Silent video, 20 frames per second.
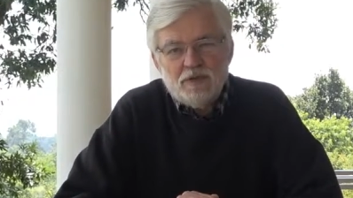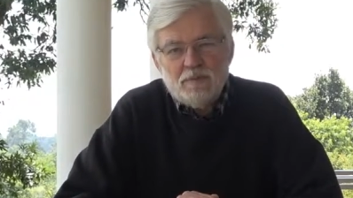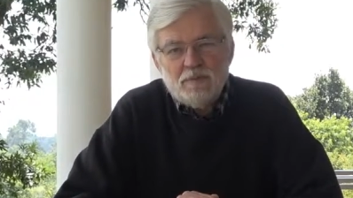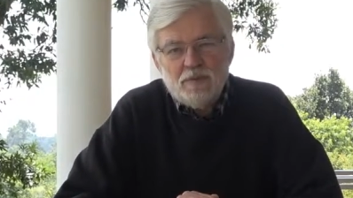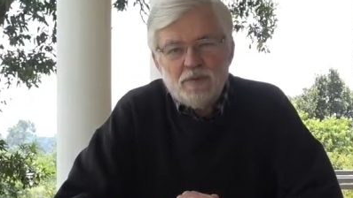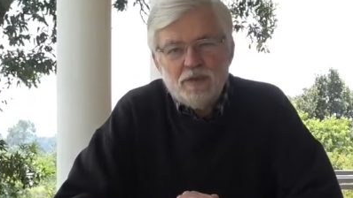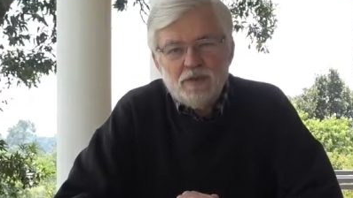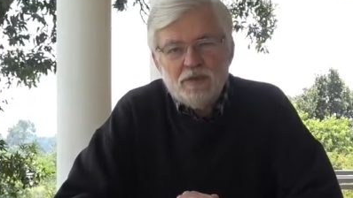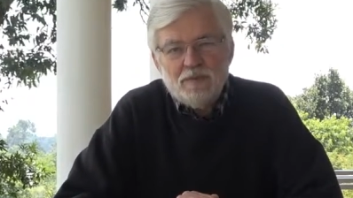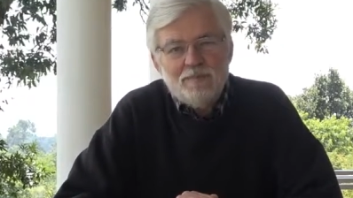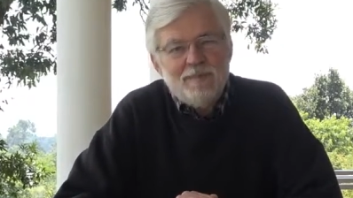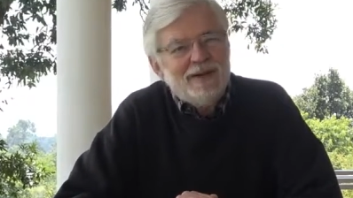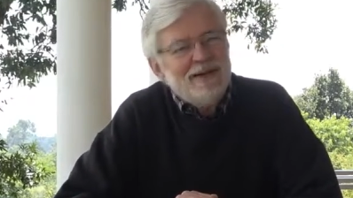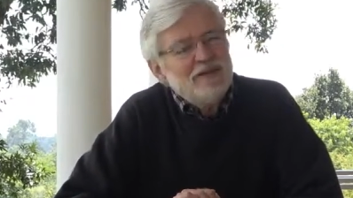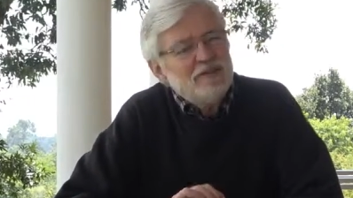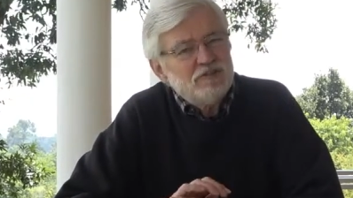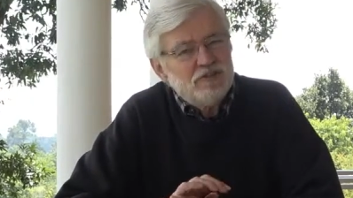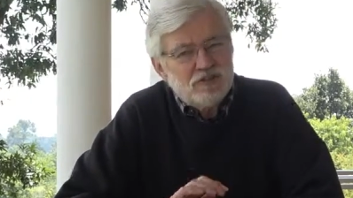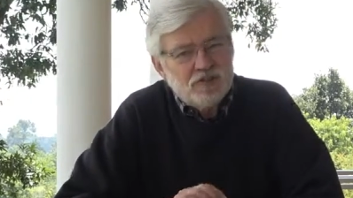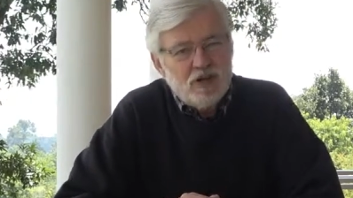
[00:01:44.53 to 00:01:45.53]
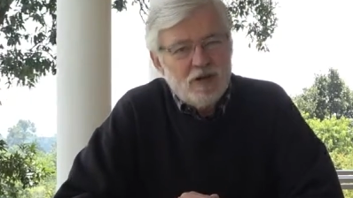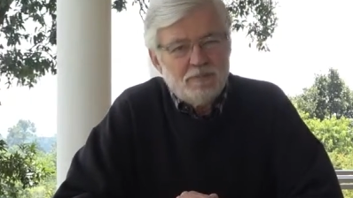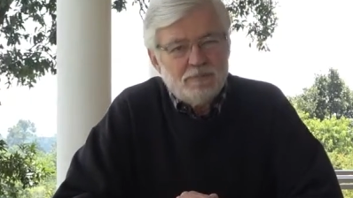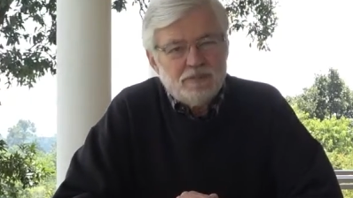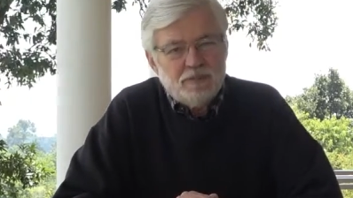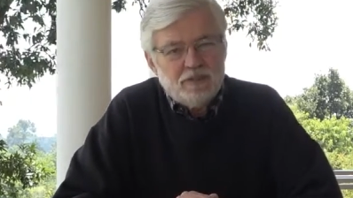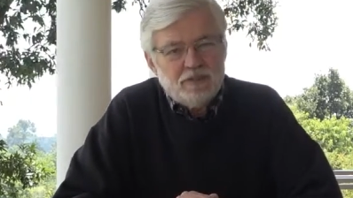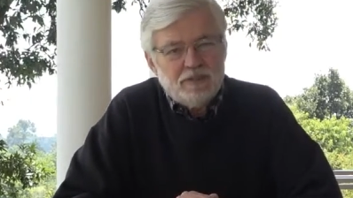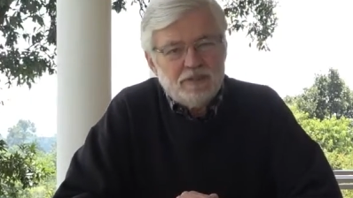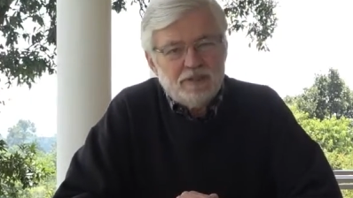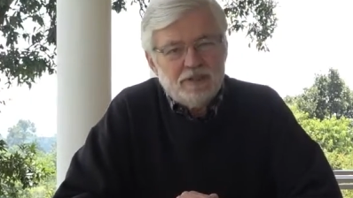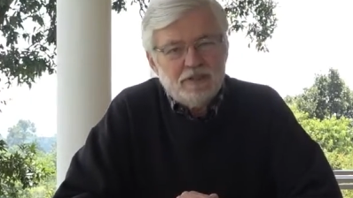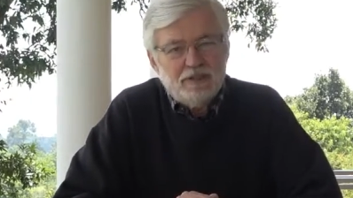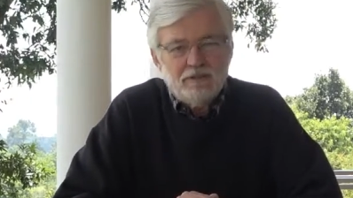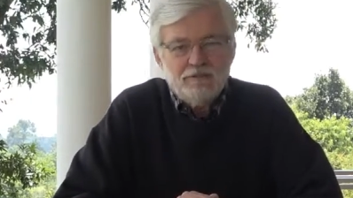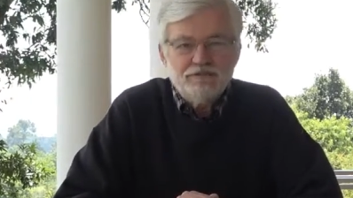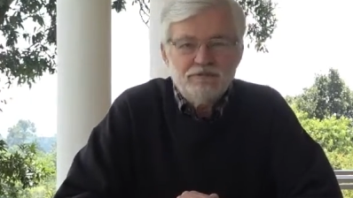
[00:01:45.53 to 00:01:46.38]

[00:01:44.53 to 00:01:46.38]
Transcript: to be the main subject in a